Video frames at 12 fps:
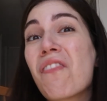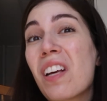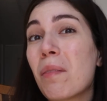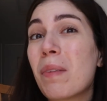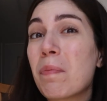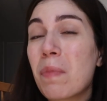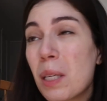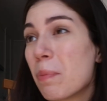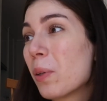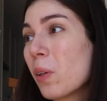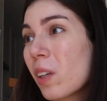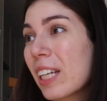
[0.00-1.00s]
filming
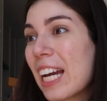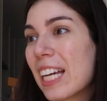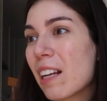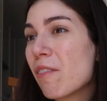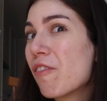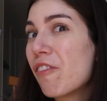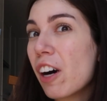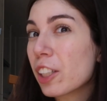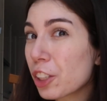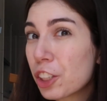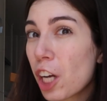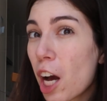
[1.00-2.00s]
people getting
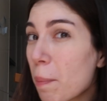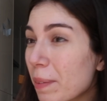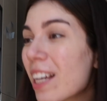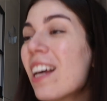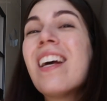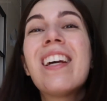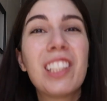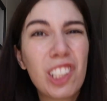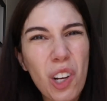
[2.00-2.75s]
photoshopped, you